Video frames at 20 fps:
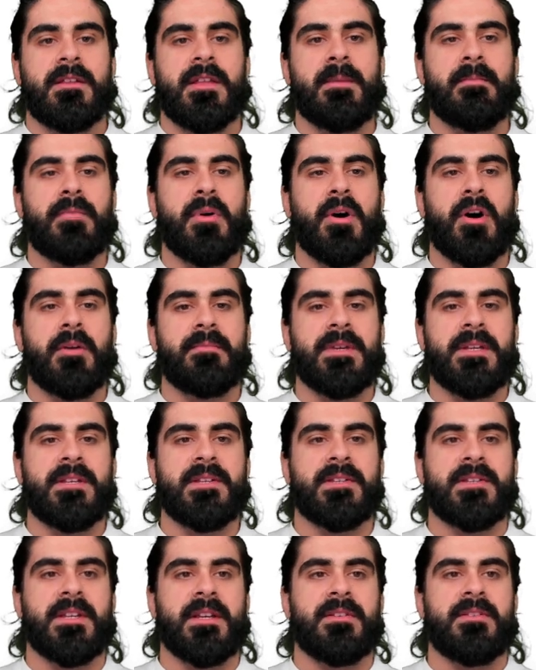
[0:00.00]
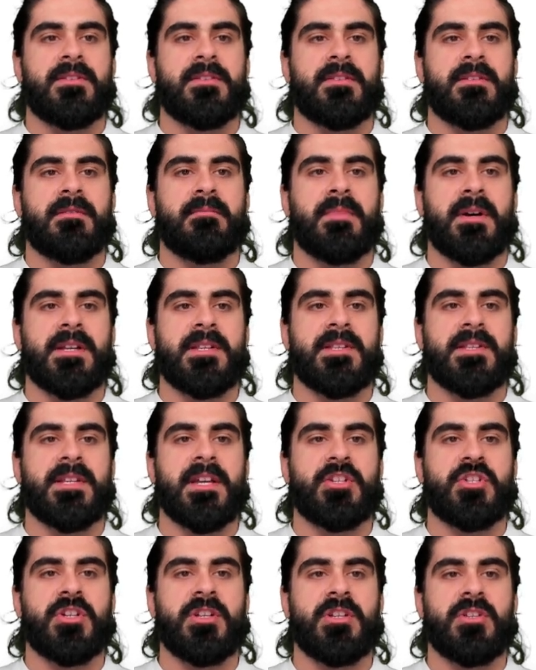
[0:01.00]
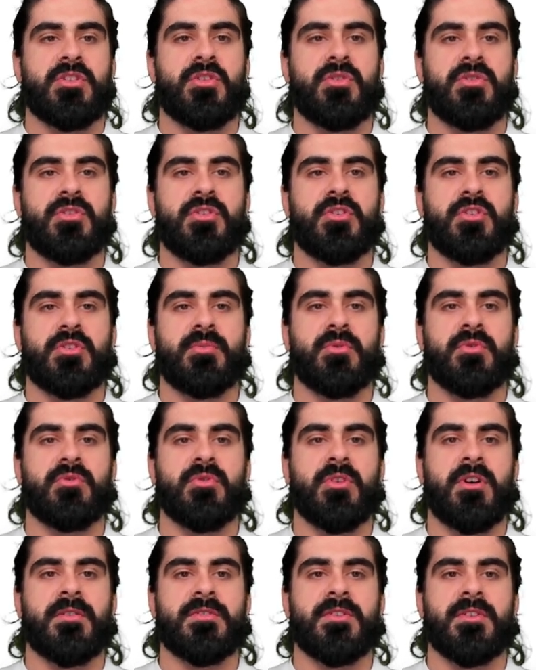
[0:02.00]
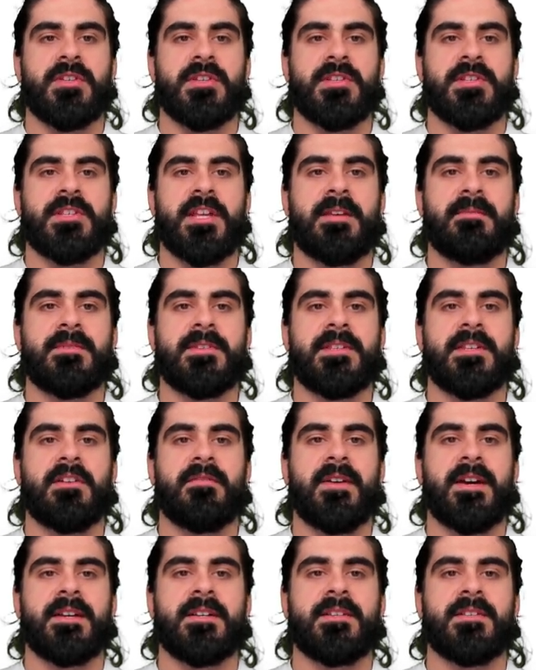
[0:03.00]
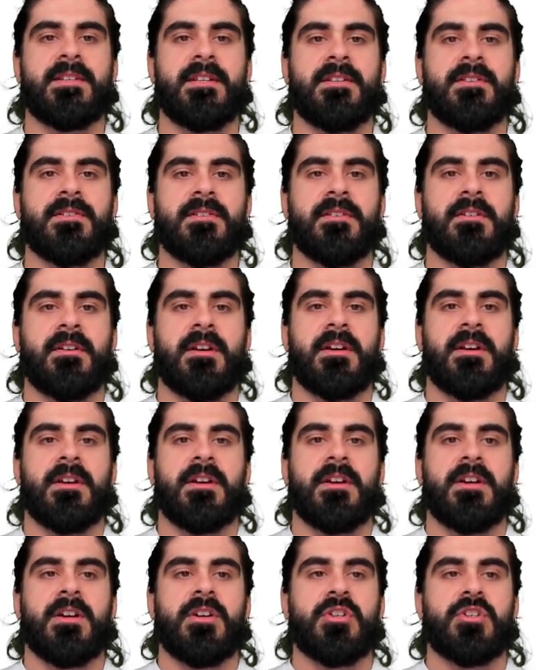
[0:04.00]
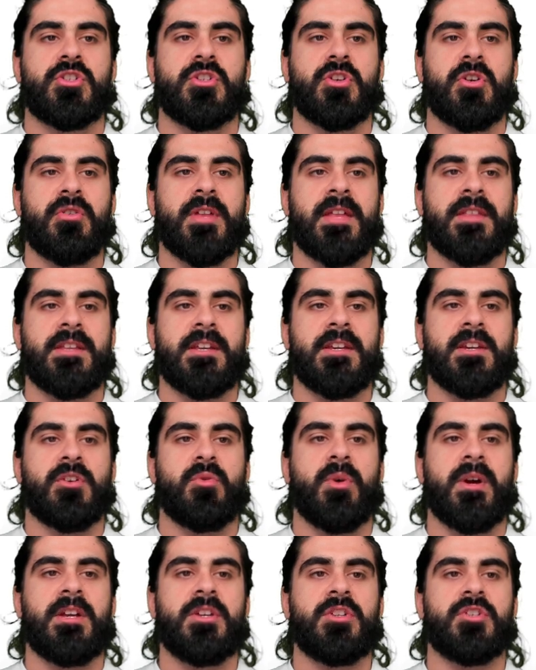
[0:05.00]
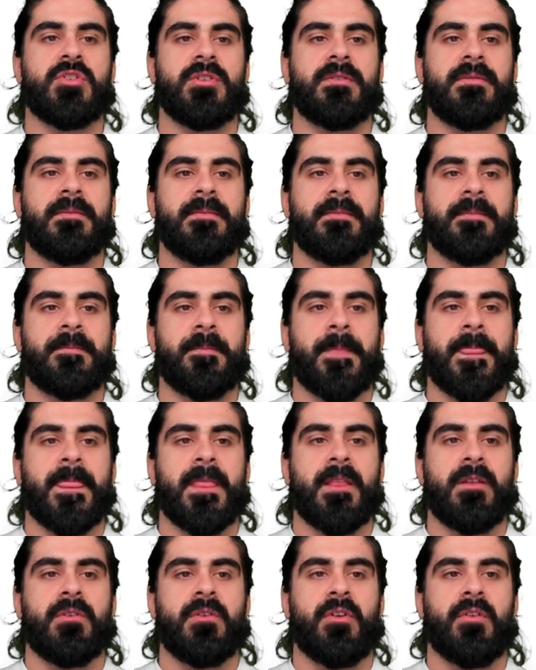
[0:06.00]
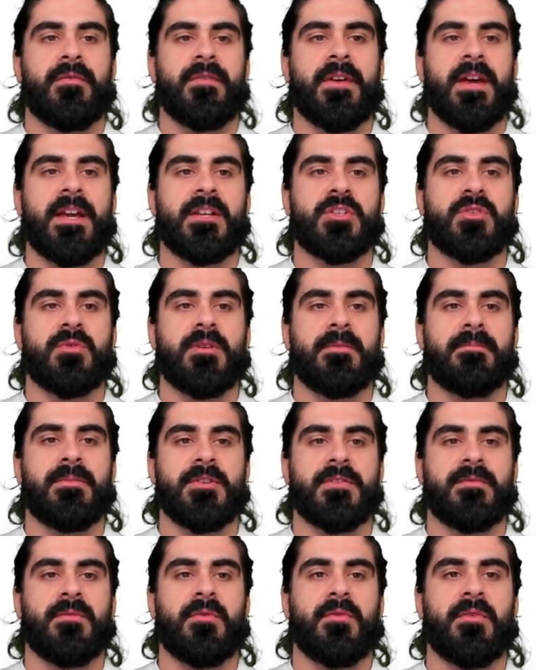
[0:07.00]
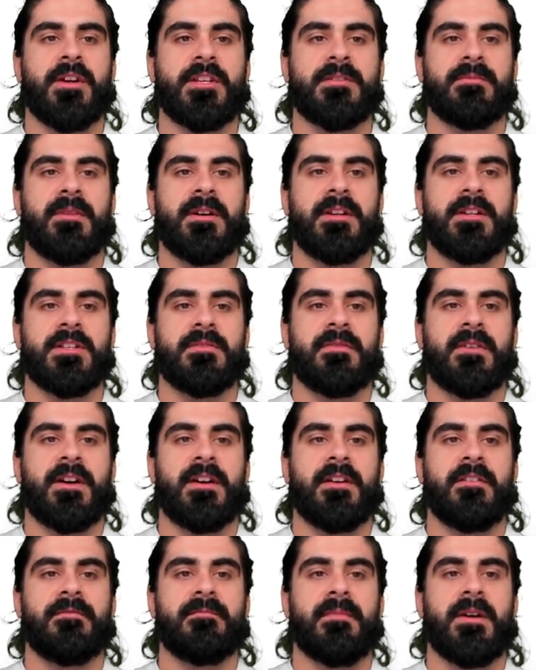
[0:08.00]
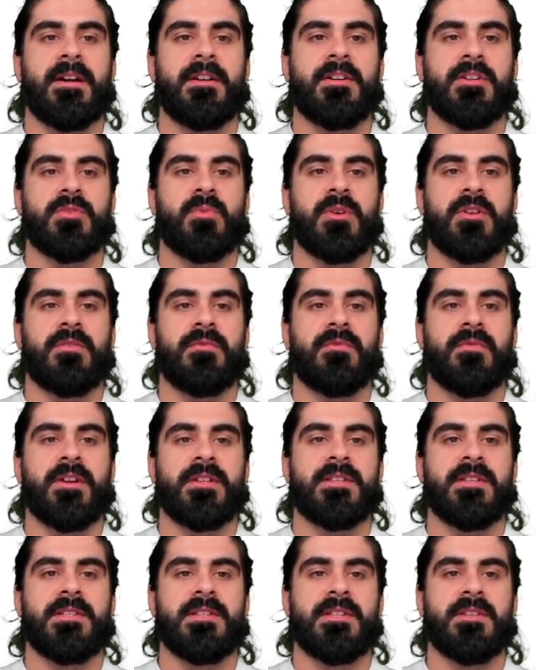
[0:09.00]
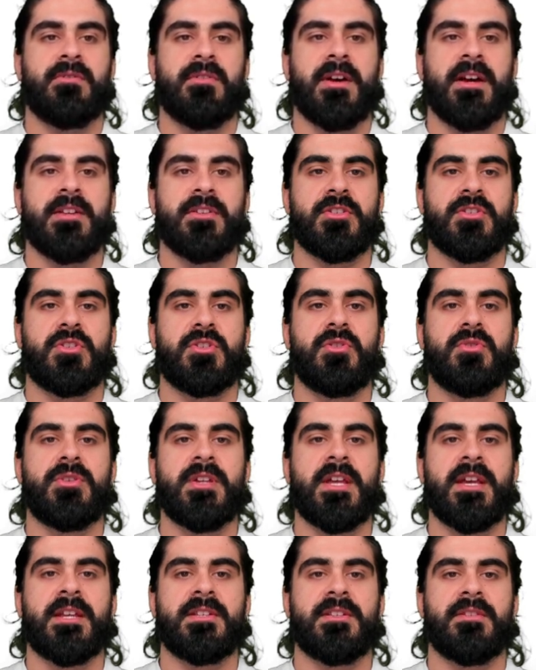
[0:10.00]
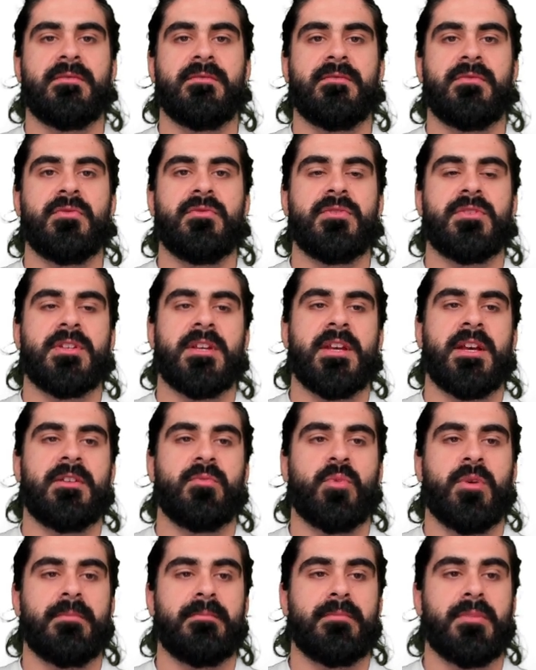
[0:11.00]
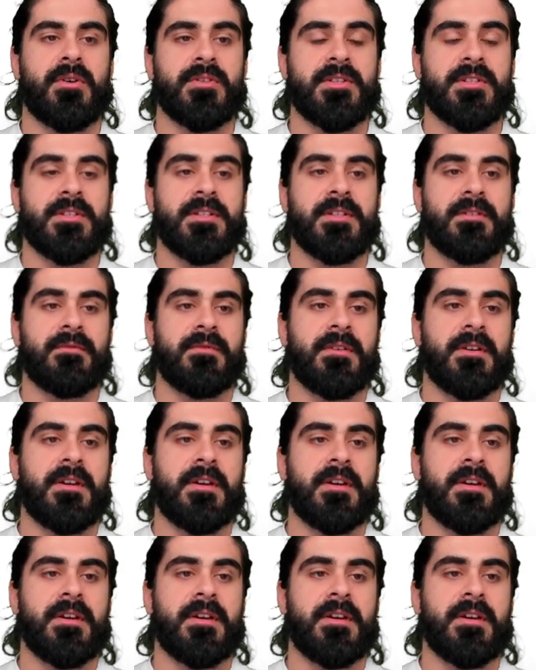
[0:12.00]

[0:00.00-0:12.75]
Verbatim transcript: Then part B says, by sketching two suitable graphs on the same set of axes, show that the equation of x squared plus 4x minus 5 minus 1 over x is 0 has two negative roots and one positive.